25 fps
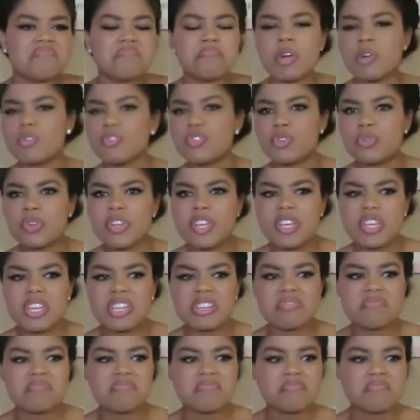
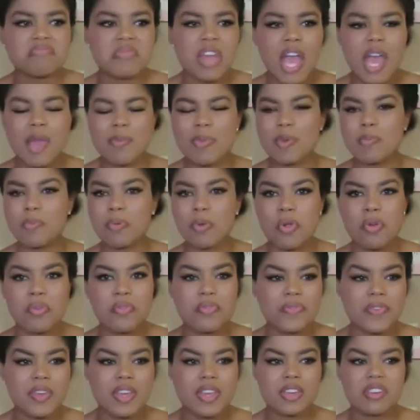Motrin,
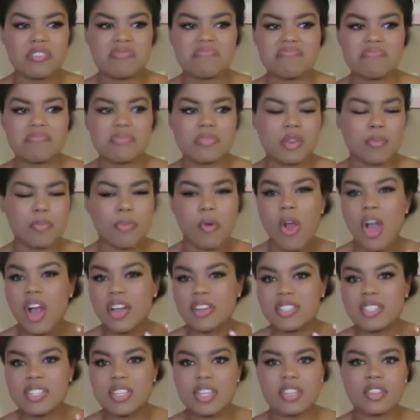ibuprofen,
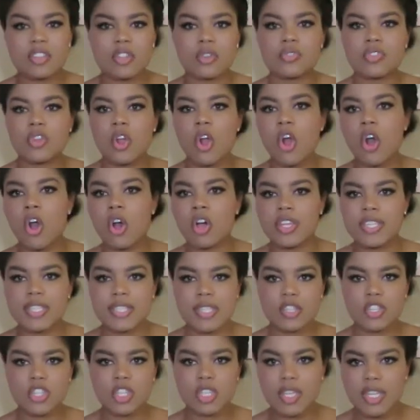naproxen. Those are all
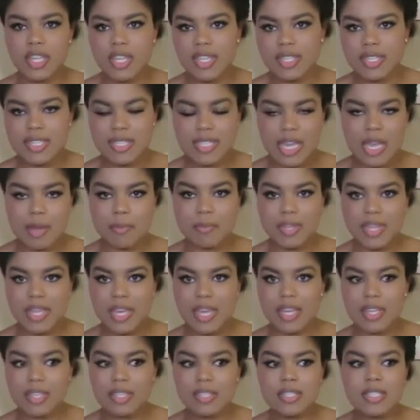essentially the same
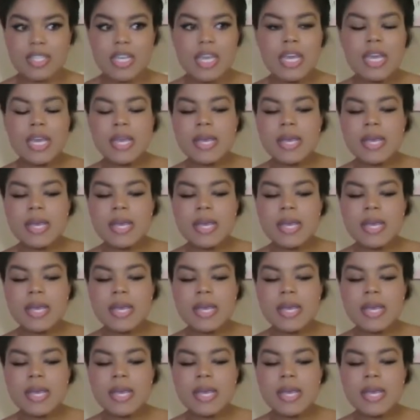things.